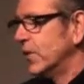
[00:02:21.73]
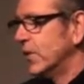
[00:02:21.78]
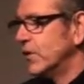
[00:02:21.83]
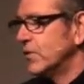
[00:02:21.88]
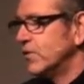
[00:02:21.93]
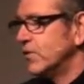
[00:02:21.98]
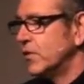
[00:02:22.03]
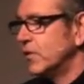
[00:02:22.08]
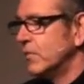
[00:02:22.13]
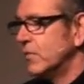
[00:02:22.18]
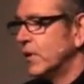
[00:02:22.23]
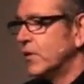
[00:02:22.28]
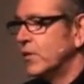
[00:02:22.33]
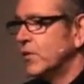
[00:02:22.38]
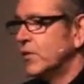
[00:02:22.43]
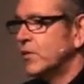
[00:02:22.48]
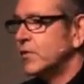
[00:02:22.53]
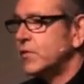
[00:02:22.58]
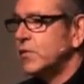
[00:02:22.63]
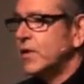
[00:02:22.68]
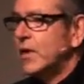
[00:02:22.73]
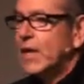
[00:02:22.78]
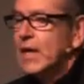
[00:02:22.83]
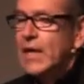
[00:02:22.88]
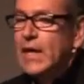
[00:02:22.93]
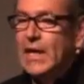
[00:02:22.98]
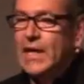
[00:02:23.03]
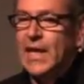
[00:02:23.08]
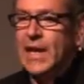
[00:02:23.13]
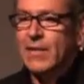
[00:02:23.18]
consumer goods
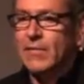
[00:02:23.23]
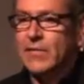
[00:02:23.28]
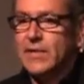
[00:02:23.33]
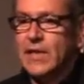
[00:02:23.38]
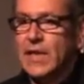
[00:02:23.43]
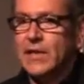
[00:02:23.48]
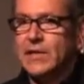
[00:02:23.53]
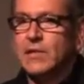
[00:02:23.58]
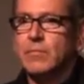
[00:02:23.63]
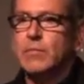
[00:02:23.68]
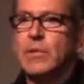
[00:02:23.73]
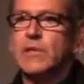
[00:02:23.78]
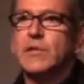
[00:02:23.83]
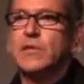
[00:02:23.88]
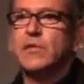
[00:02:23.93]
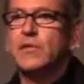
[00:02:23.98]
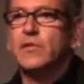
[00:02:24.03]
in the advertising business,